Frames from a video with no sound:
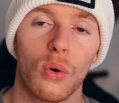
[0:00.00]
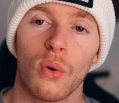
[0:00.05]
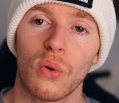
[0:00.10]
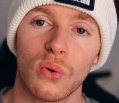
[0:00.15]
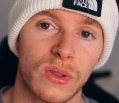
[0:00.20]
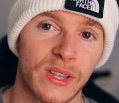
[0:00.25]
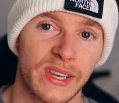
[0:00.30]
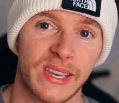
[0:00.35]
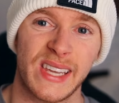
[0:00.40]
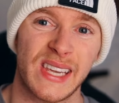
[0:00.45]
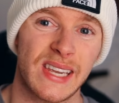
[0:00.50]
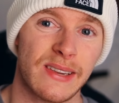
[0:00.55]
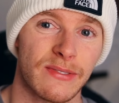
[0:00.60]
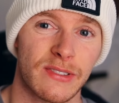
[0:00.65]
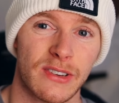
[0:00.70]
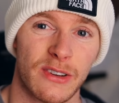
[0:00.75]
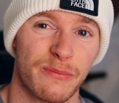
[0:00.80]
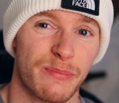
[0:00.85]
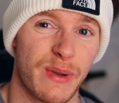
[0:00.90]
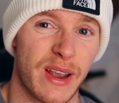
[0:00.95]
All the
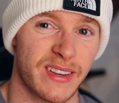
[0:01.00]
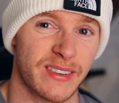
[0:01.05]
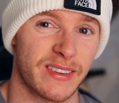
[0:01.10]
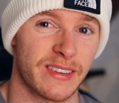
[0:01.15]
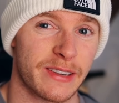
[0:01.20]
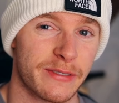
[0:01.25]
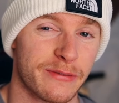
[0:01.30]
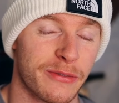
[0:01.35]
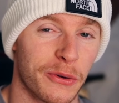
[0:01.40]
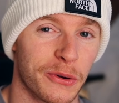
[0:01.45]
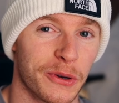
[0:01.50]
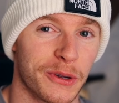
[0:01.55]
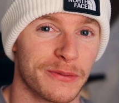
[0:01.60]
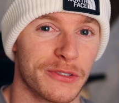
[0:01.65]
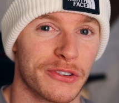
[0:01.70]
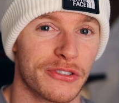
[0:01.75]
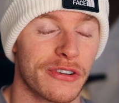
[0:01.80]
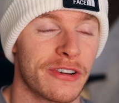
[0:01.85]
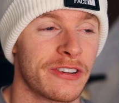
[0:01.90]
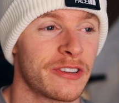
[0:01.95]
leaves have basically fallen off
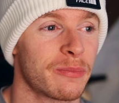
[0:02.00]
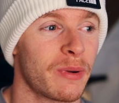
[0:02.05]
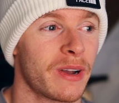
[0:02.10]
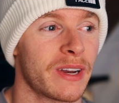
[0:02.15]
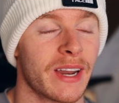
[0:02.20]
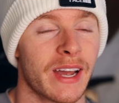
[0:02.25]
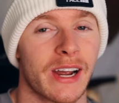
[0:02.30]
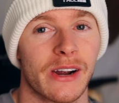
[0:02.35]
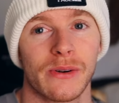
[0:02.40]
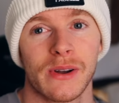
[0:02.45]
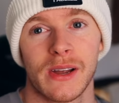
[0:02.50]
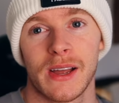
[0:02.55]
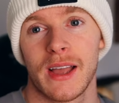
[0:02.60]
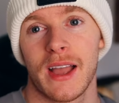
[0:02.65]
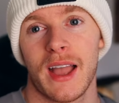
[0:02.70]
the trees by now